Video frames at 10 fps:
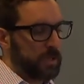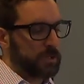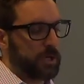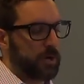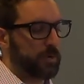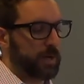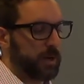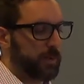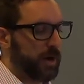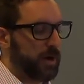So
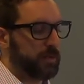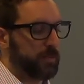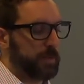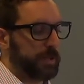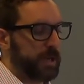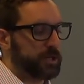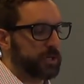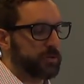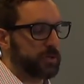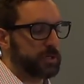here we are, the replication
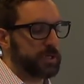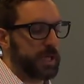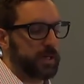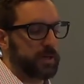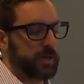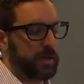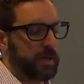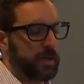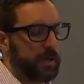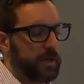controller said,
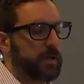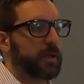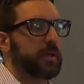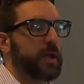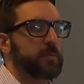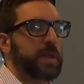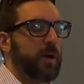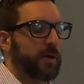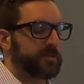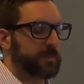uh, I'm
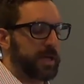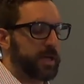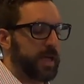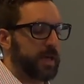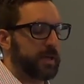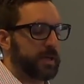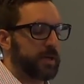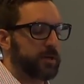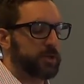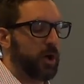now out of spec again, it
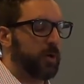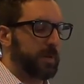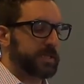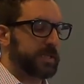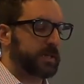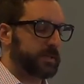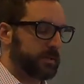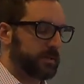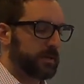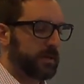killed all but
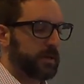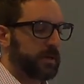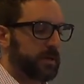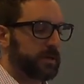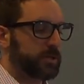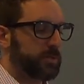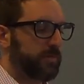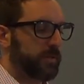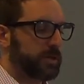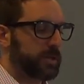six. I'll just
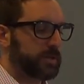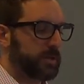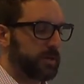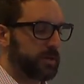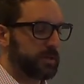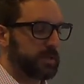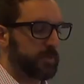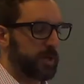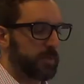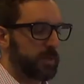refresh this so you can see
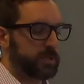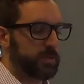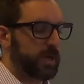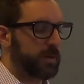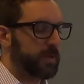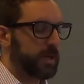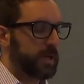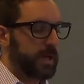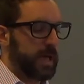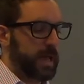them all on one screen.
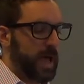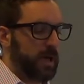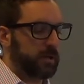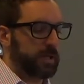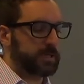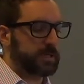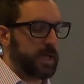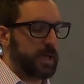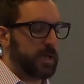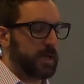And now let's
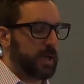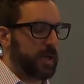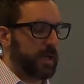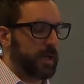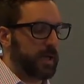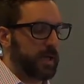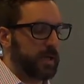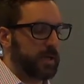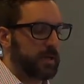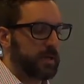say
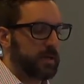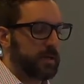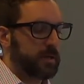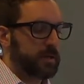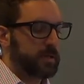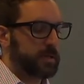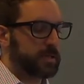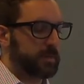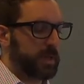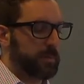I
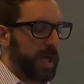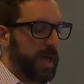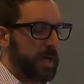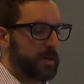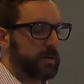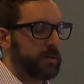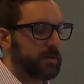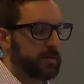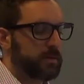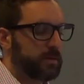did something bad
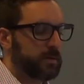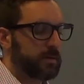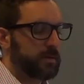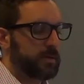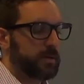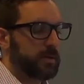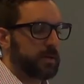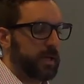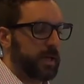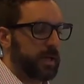
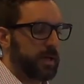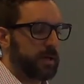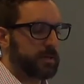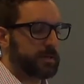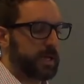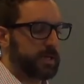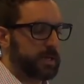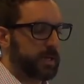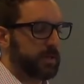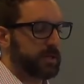and decide to
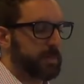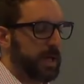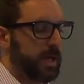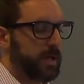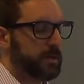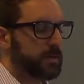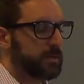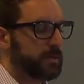kill this pod,